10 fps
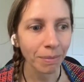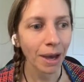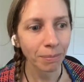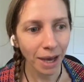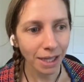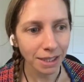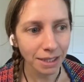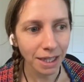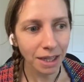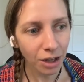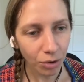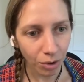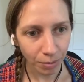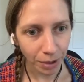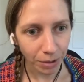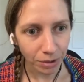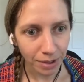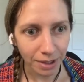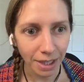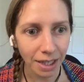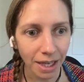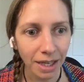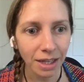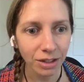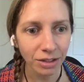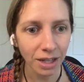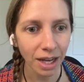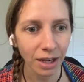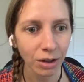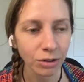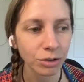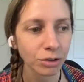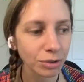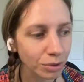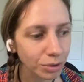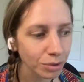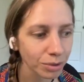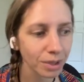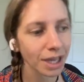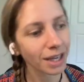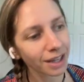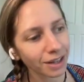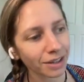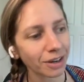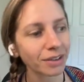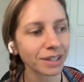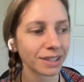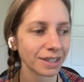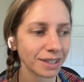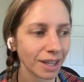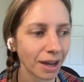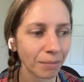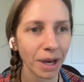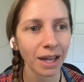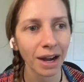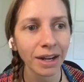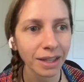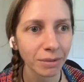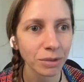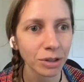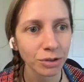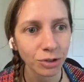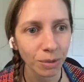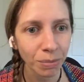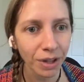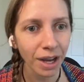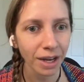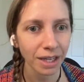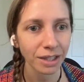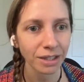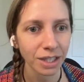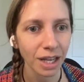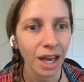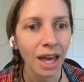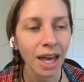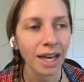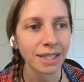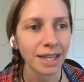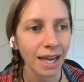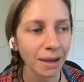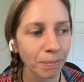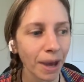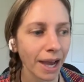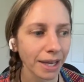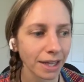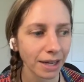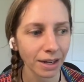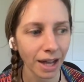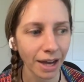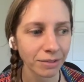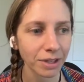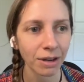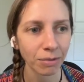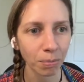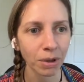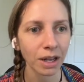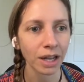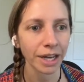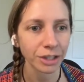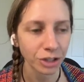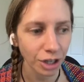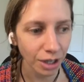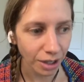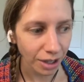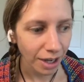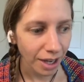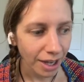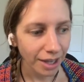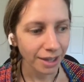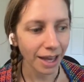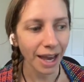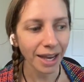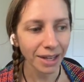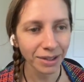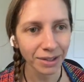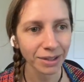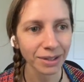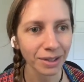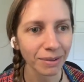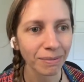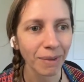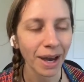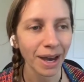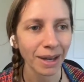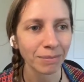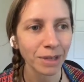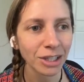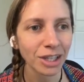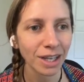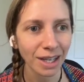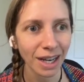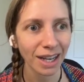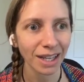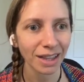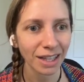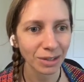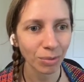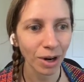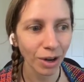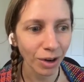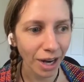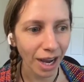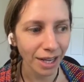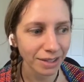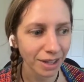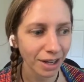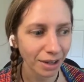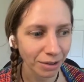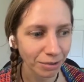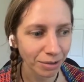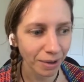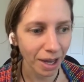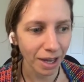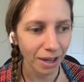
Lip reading: by balancing their hormones, syncing their cycle, soothing their nervous system, allowing them to triple their energy and take back their lives of pleasure. That is my mission in this world as of,